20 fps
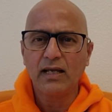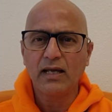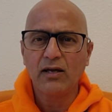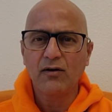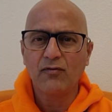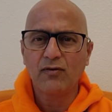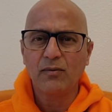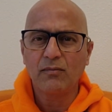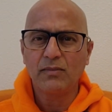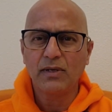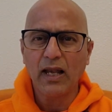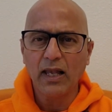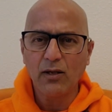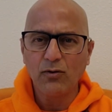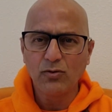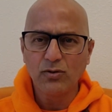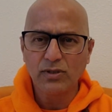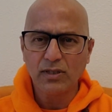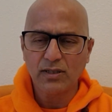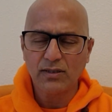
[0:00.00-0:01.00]
from
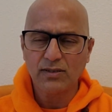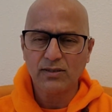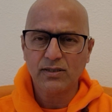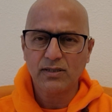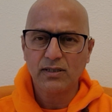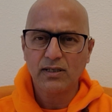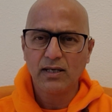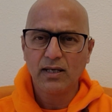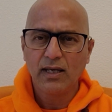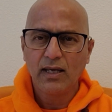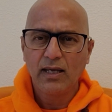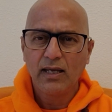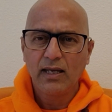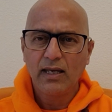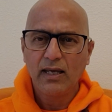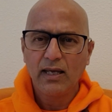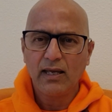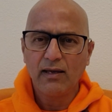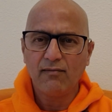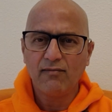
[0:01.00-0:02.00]
delusions,
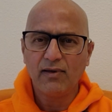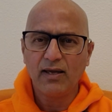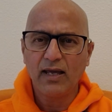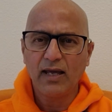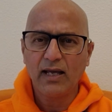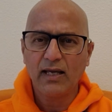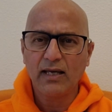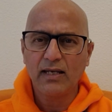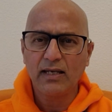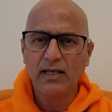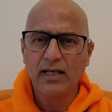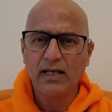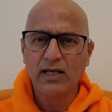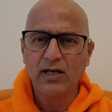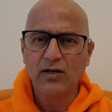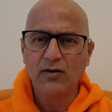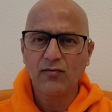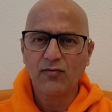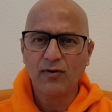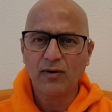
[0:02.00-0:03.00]

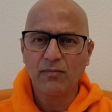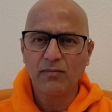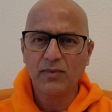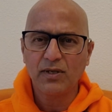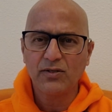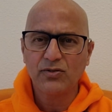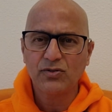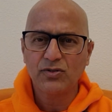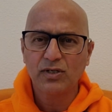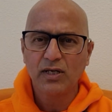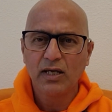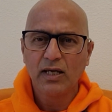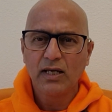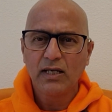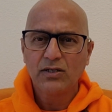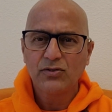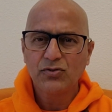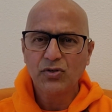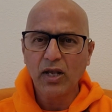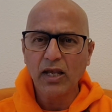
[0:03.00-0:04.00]
awakening from this
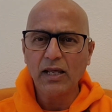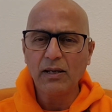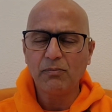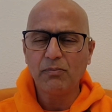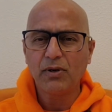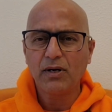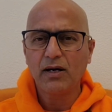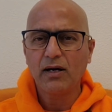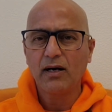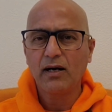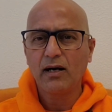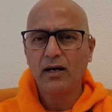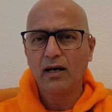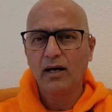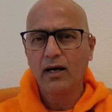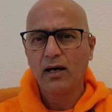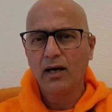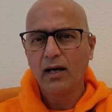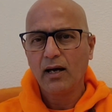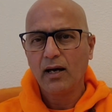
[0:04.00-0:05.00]
sleep
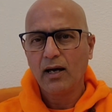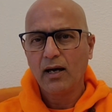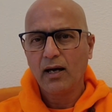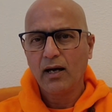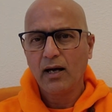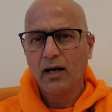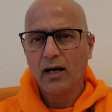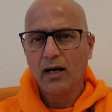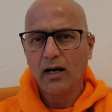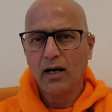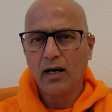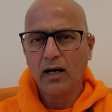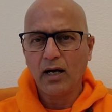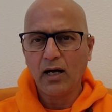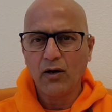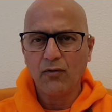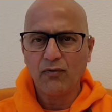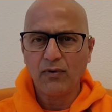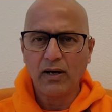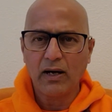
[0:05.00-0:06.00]

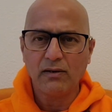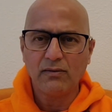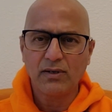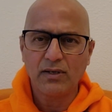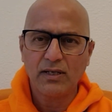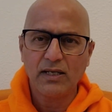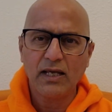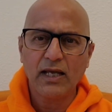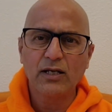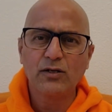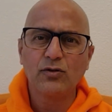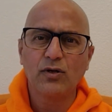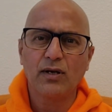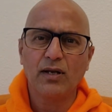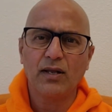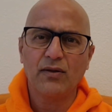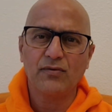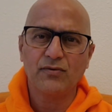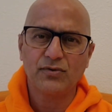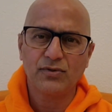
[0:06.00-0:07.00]
of our
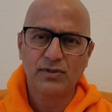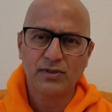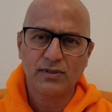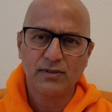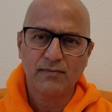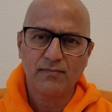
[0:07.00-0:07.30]
ignorance